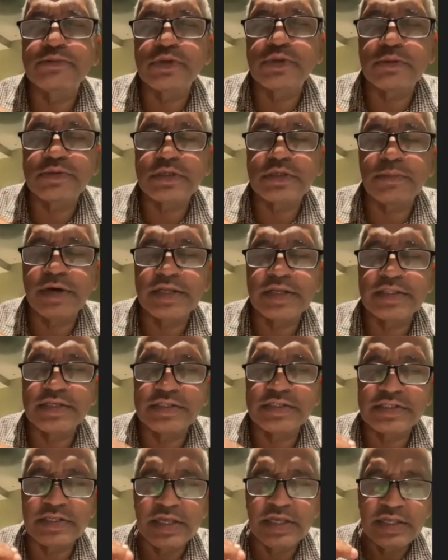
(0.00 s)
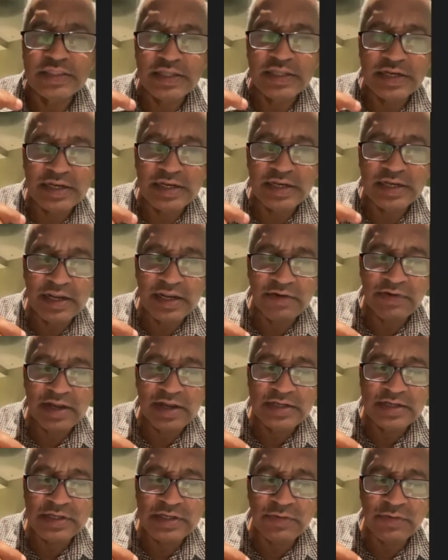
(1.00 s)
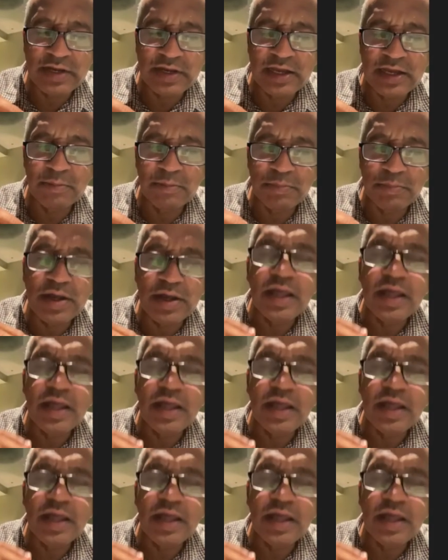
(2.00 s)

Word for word: of samadhis, the Nirvikalpa